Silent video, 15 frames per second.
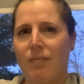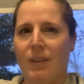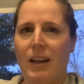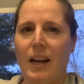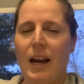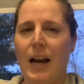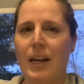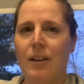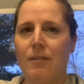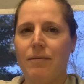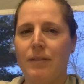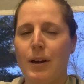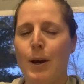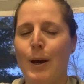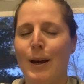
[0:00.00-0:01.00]
kind of
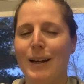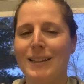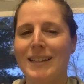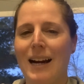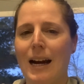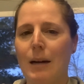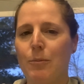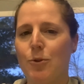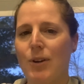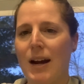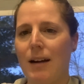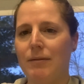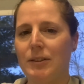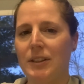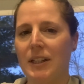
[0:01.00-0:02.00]

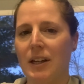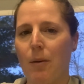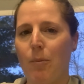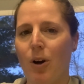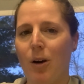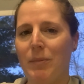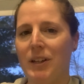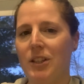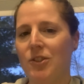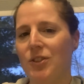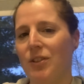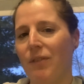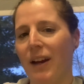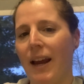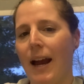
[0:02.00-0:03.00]
time-traveling abomination
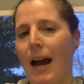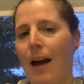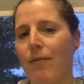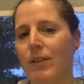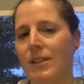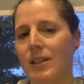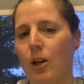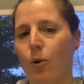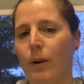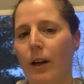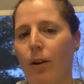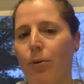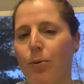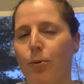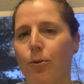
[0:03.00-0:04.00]
of a cat that's going
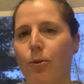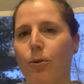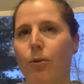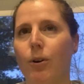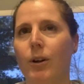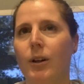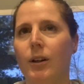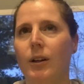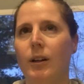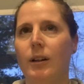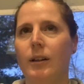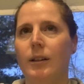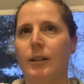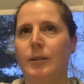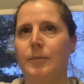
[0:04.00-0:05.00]
through
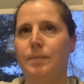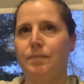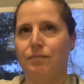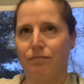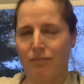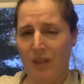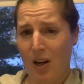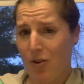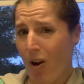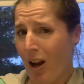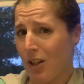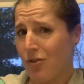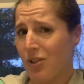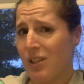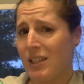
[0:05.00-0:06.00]

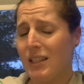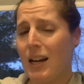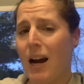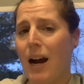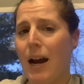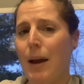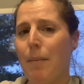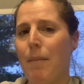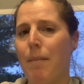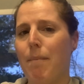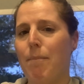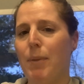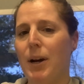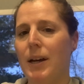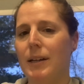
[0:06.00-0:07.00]
not just time,
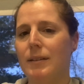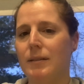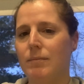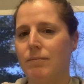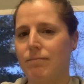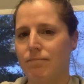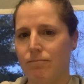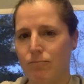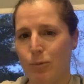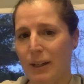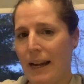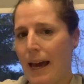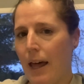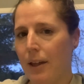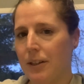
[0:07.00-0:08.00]
but
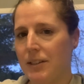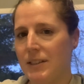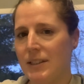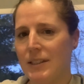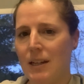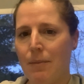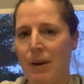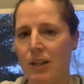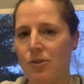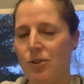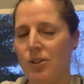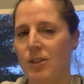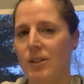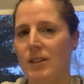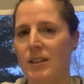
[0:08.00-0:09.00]
realities,
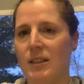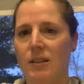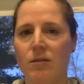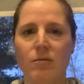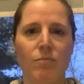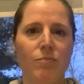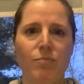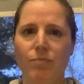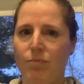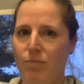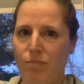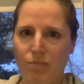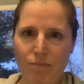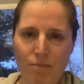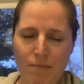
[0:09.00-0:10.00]
dimensions, and
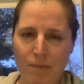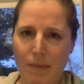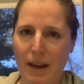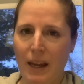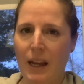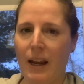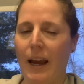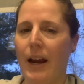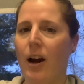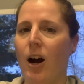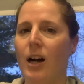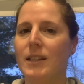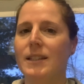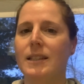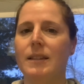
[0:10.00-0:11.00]
making
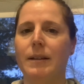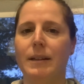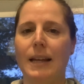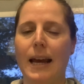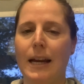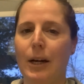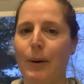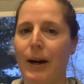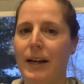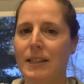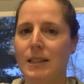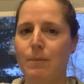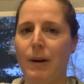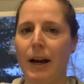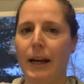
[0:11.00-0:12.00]
chaos. Anyway,
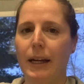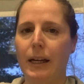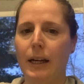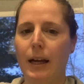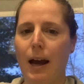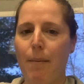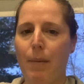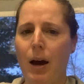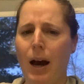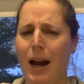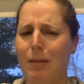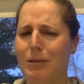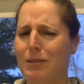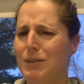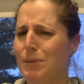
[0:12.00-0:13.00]
it's by Emma,
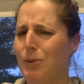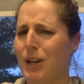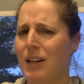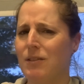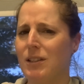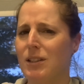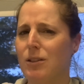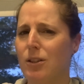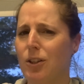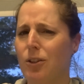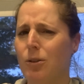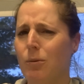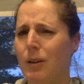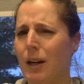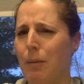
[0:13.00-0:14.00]
I believe it's pronounced
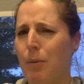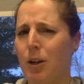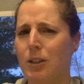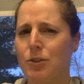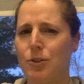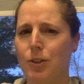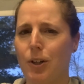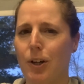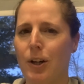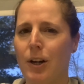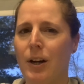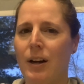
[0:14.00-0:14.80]
Kubert, I'm not sure.